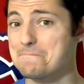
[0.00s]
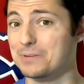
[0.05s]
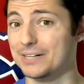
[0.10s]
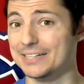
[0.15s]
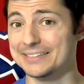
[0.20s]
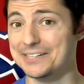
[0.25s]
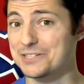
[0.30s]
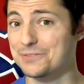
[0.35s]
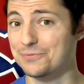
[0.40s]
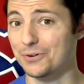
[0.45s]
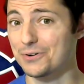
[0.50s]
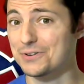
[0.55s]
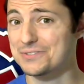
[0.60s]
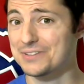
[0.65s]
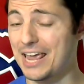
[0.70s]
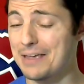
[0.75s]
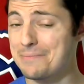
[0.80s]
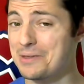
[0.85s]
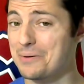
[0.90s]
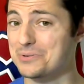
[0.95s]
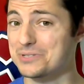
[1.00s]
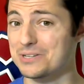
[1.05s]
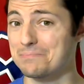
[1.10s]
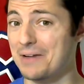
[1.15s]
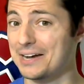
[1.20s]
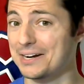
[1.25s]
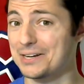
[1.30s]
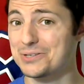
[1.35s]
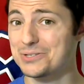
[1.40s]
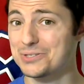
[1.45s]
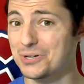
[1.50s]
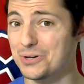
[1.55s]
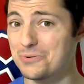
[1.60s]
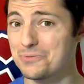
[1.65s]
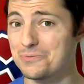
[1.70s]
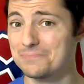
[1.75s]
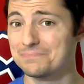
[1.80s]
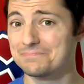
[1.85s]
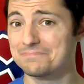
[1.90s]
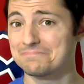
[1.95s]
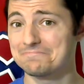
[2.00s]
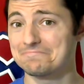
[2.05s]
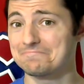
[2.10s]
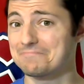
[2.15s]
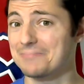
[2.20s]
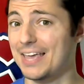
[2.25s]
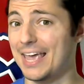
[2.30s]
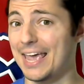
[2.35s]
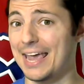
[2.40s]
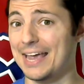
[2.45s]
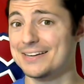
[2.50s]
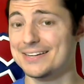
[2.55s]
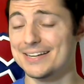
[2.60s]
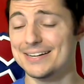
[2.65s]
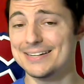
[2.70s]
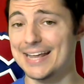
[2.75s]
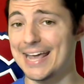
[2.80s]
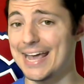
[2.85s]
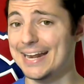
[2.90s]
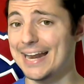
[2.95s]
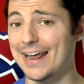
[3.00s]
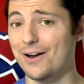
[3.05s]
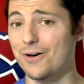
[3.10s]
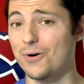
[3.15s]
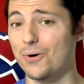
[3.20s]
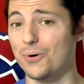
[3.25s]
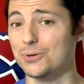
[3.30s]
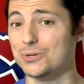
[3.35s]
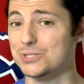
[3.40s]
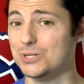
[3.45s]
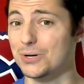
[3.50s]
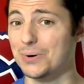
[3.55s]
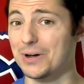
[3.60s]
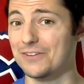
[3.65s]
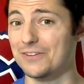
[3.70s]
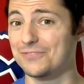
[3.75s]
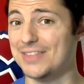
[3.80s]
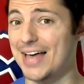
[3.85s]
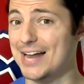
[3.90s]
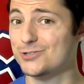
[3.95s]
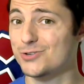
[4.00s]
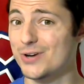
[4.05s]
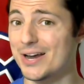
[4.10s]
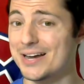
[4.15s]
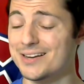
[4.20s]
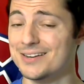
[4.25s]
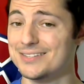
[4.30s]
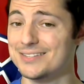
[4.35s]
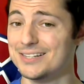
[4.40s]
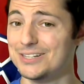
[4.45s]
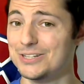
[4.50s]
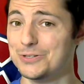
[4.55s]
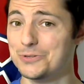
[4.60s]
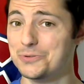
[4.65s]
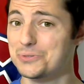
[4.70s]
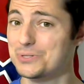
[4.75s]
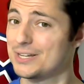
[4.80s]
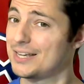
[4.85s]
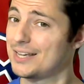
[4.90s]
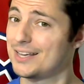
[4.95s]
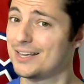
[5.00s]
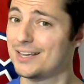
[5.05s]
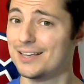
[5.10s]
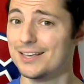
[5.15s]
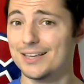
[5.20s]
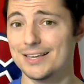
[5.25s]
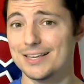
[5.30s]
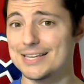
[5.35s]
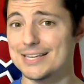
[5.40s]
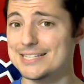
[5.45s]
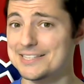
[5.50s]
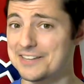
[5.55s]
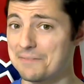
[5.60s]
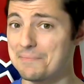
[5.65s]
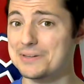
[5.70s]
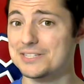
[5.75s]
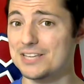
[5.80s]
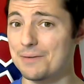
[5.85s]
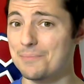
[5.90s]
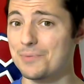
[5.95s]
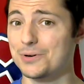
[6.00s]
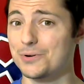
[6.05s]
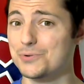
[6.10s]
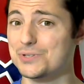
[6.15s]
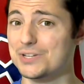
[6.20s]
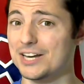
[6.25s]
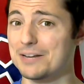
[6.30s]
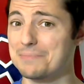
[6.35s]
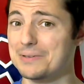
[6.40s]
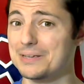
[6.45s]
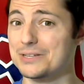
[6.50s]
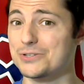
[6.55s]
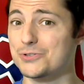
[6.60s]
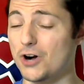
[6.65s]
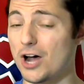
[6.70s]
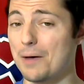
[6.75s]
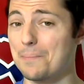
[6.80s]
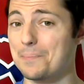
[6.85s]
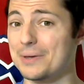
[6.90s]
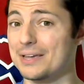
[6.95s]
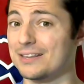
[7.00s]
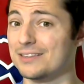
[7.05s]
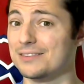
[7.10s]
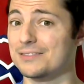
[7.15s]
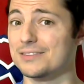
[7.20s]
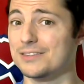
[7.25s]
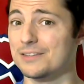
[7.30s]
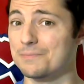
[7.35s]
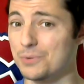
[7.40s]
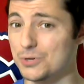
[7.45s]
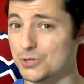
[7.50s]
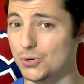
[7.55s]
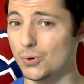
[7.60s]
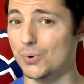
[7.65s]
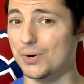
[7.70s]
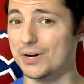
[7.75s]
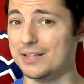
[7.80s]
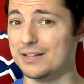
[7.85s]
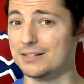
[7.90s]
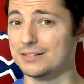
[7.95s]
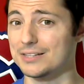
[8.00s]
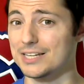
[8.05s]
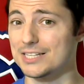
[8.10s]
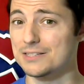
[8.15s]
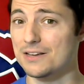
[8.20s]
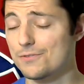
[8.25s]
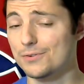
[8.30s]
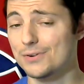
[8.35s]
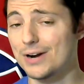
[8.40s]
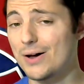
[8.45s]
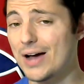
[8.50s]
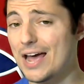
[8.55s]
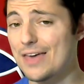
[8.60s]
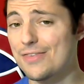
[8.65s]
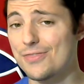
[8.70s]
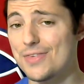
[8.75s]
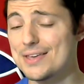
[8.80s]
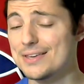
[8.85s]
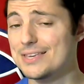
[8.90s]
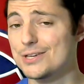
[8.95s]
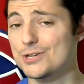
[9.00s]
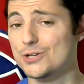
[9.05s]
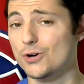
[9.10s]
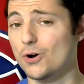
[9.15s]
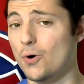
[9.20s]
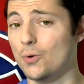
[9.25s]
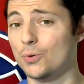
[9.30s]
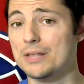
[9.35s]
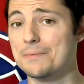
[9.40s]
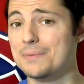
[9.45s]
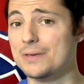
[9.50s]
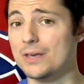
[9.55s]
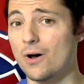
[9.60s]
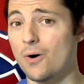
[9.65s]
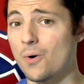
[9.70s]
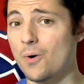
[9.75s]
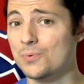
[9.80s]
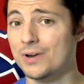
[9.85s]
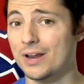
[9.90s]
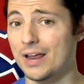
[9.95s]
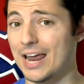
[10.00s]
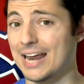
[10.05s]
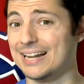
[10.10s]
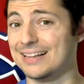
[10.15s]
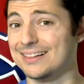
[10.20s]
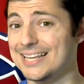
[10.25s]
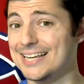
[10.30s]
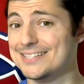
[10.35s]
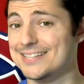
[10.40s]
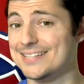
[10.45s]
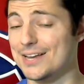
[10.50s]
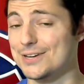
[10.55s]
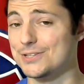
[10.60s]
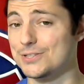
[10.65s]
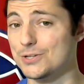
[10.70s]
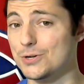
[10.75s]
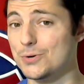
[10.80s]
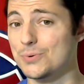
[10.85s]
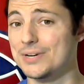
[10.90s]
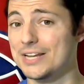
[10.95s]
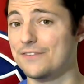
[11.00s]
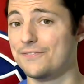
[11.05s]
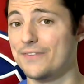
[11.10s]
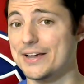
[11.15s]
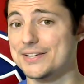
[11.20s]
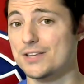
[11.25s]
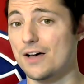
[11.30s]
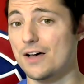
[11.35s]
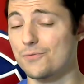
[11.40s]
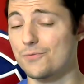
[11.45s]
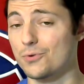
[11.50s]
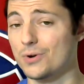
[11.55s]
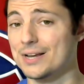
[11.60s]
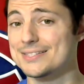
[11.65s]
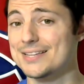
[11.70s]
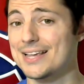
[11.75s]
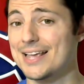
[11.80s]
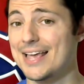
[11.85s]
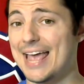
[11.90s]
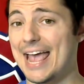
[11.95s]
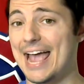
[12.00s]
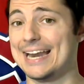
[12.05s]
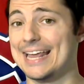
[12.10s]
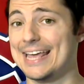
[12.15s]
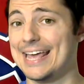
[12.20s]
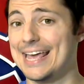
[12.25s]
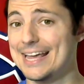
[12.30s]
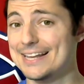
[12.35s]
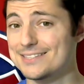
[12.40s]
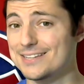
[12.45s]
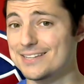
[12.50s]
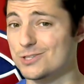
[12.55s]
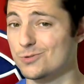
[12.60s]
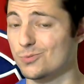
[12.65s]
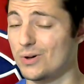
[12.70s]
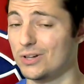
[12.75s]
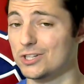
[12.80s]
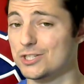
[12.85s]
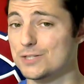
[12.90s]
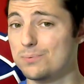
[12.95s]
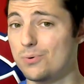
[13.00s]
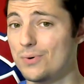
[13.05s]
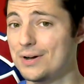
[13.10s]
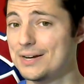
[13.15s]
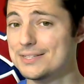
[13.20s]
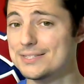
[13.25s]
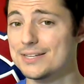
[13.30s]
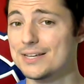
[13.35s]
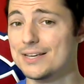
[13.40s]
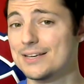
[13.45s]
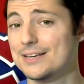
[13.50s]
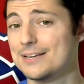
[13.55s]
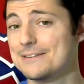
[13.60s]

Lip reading: But in his first game, he was a -2 and didn't hit at all. So if that trend continues, he's going to be someone who's going to be dropped in the majority of leagues. For now, I think he should only be owned in leagues that do need faceoff wins and hits as well as points.